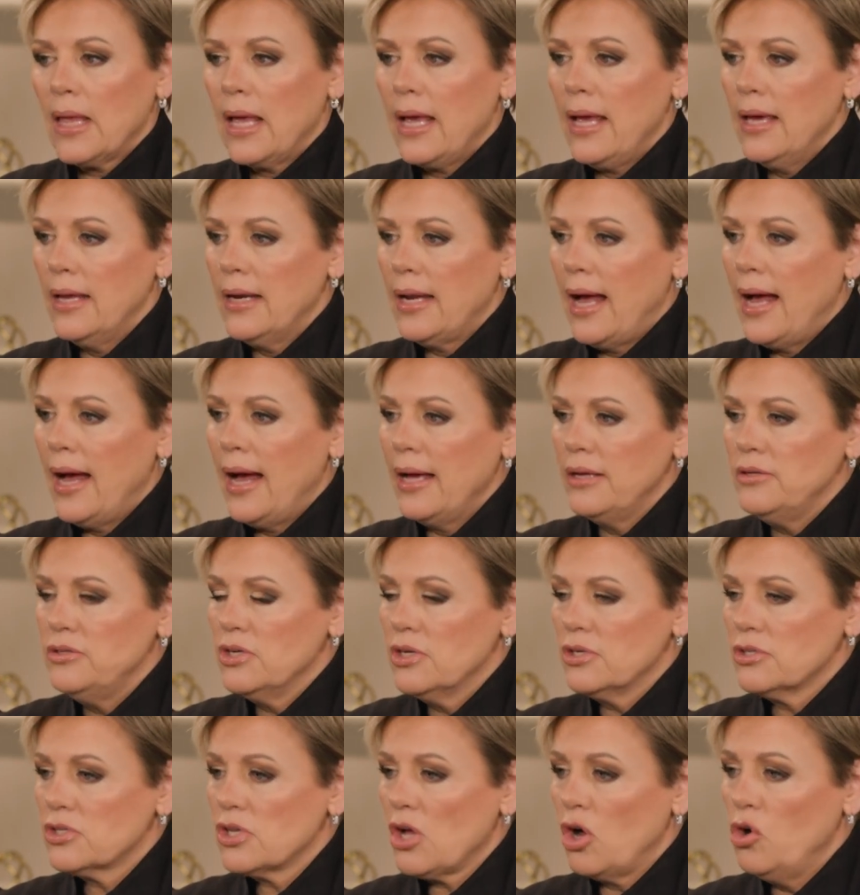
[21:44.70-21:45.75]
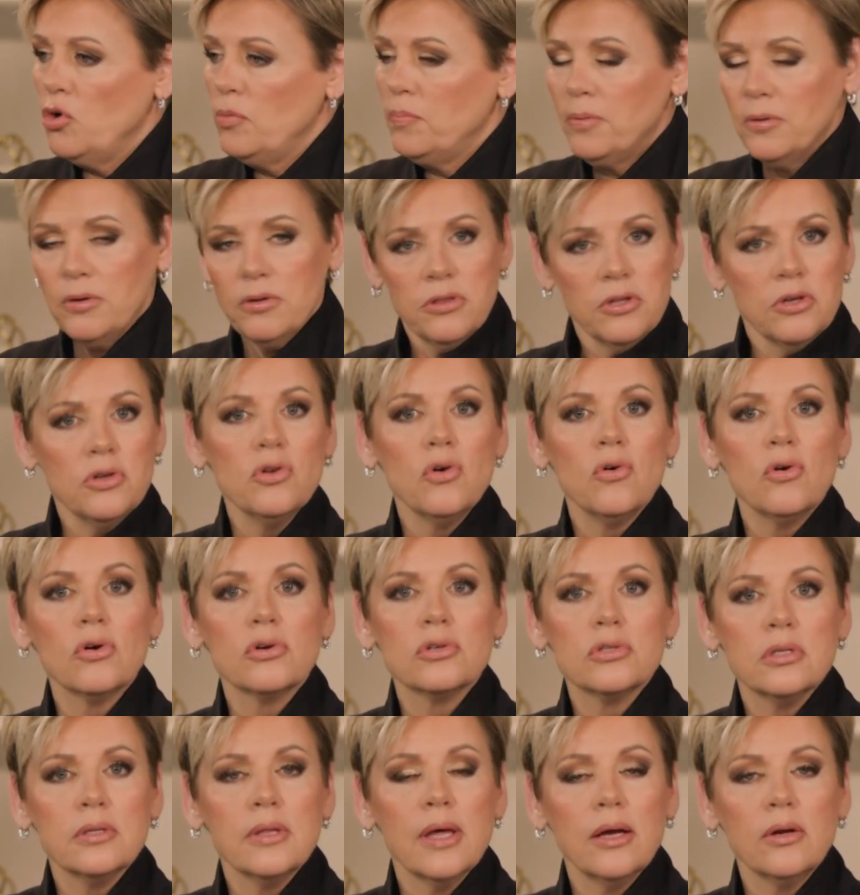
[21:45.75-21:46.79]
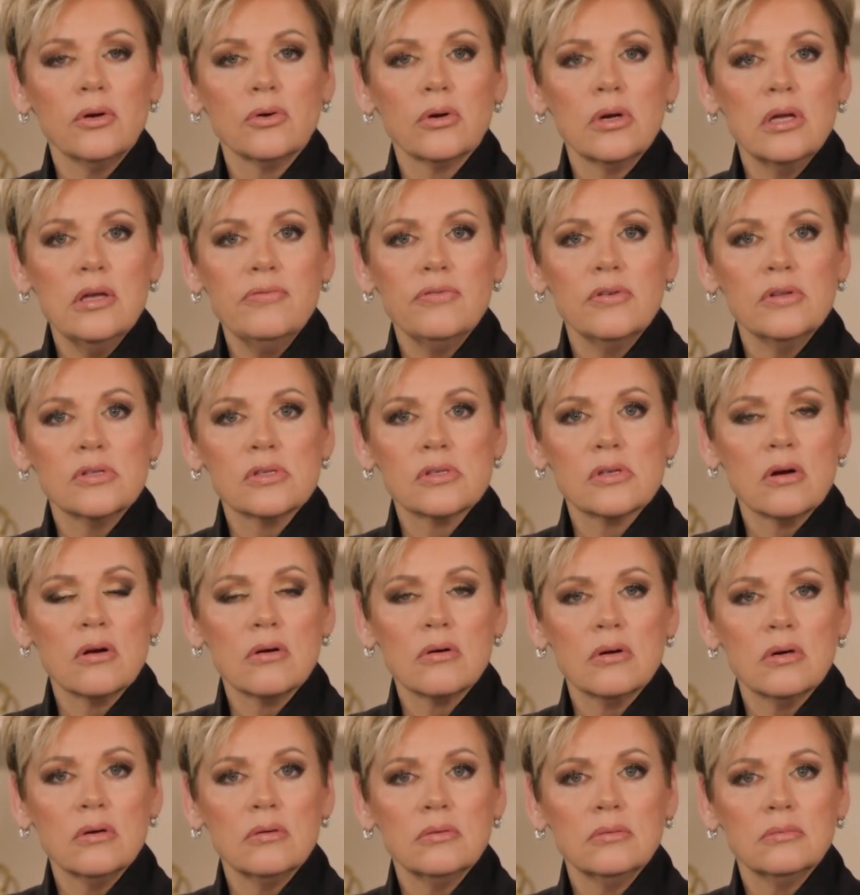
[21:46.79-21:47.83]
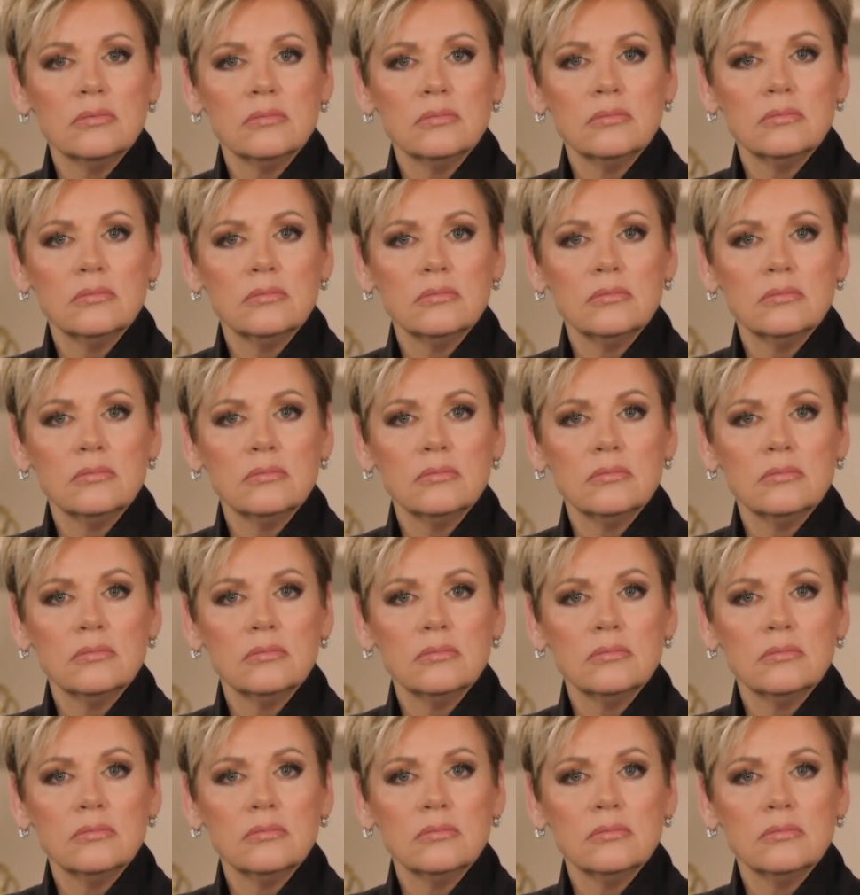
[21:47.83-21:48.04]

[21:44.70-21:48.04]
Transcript: And I just opened the door to that grief and sorrow.